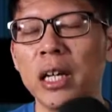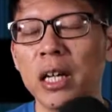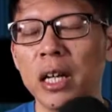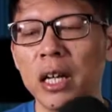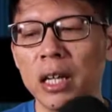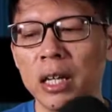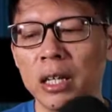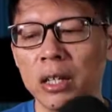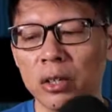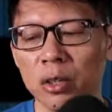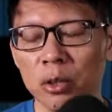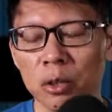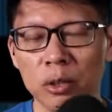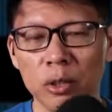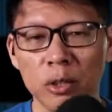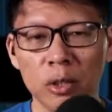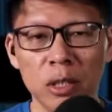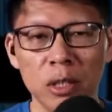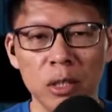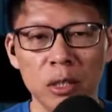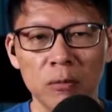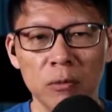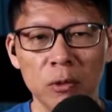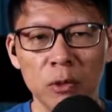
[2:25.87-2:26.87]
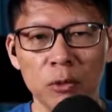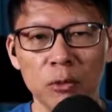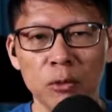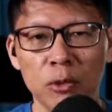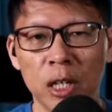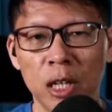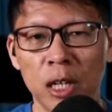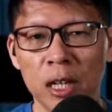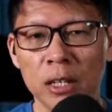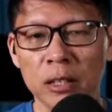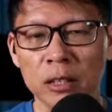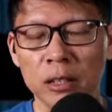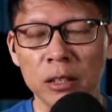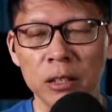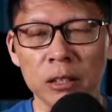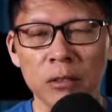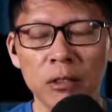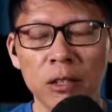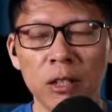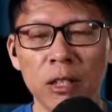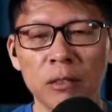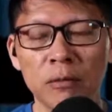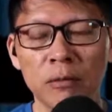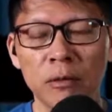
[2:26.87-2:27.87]
So if you are still
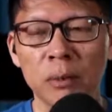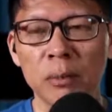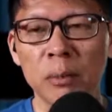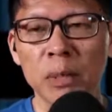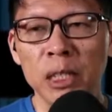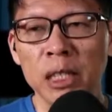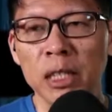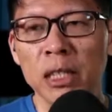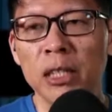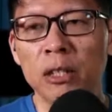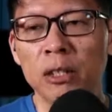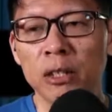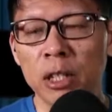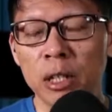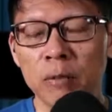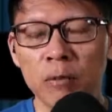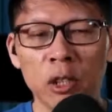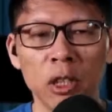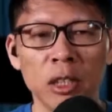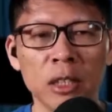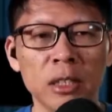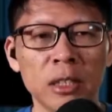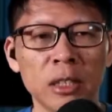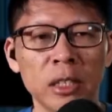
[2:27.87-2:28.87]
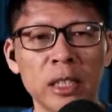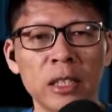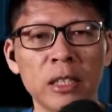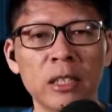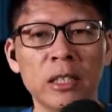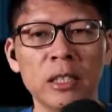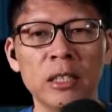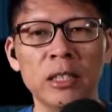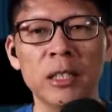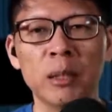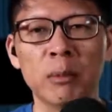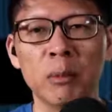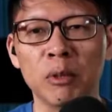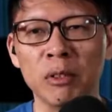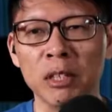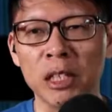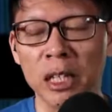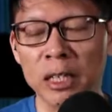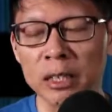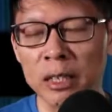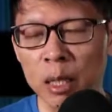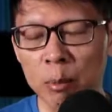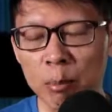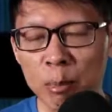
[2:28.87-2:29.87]
not familiar or you have not seen some of the
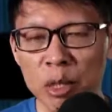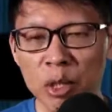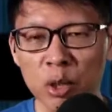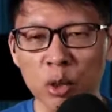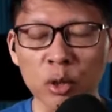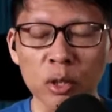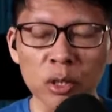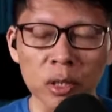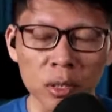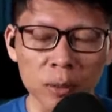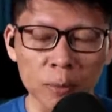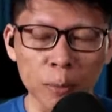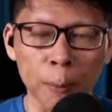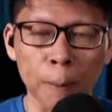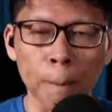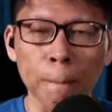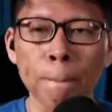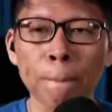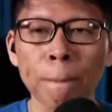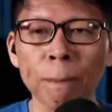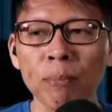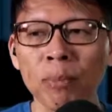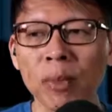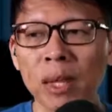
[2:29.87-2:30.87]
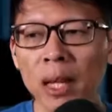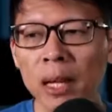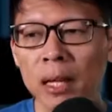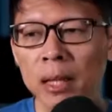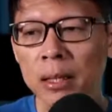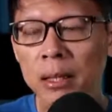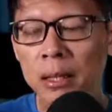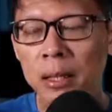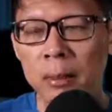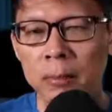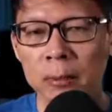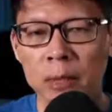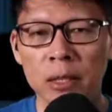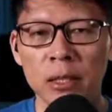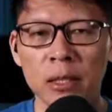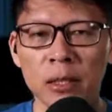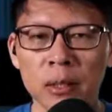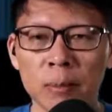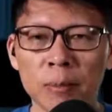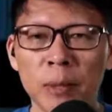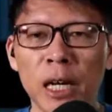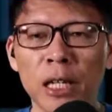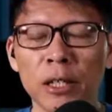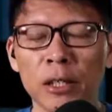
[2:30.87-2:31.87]
other episodes, this is
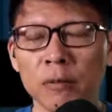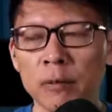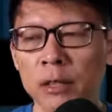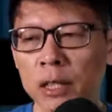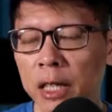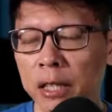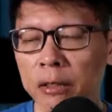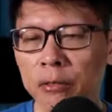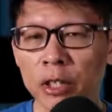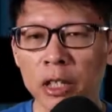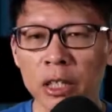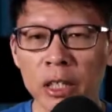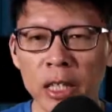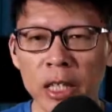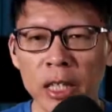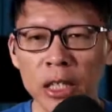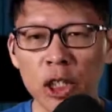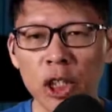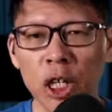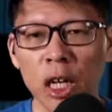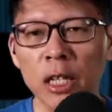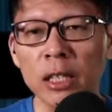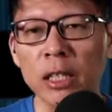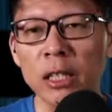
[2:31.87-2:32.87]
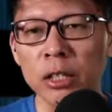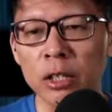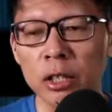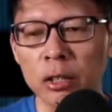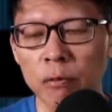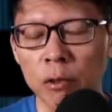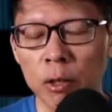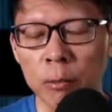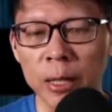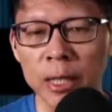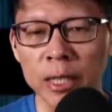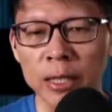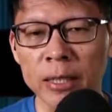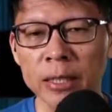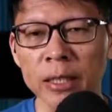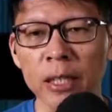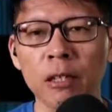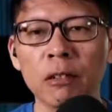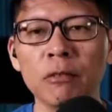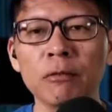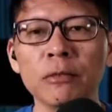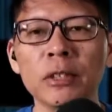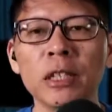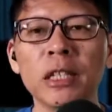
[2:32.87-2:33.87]
part of a 100-day challenge for
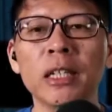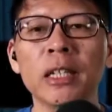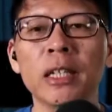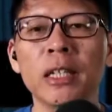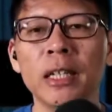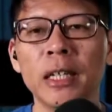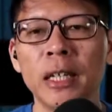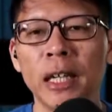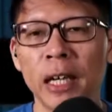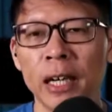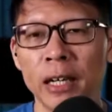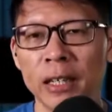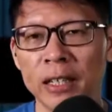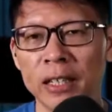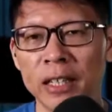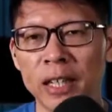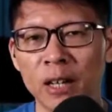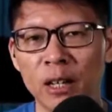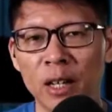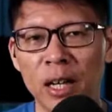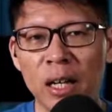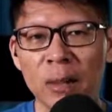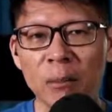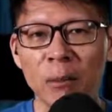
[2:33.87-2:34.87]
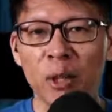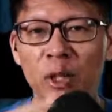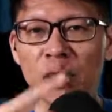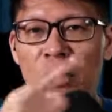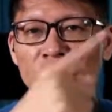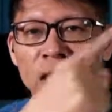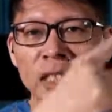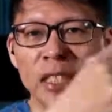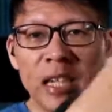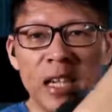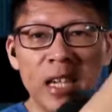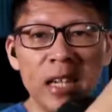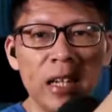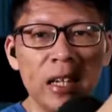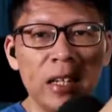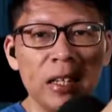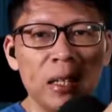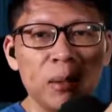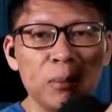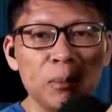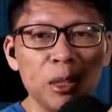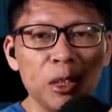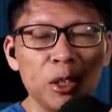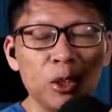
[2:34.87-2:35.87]
myself. And now I'm on day
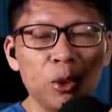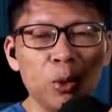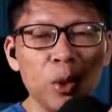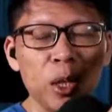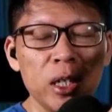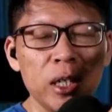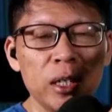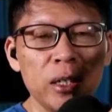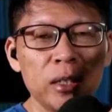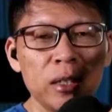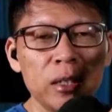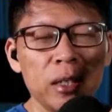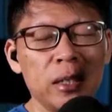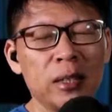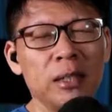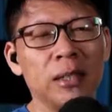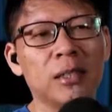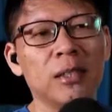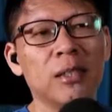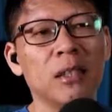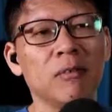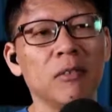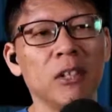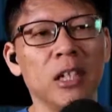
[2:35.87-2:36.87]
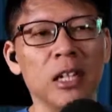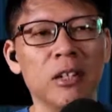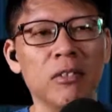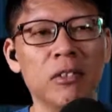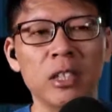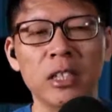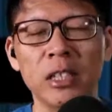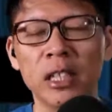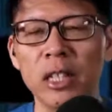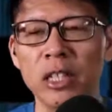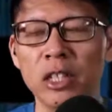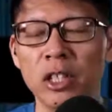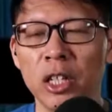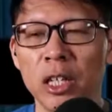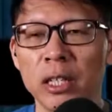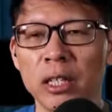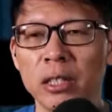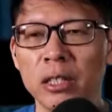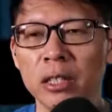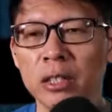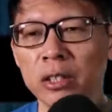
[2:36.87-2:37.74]
number 26 of a 100-day challenge.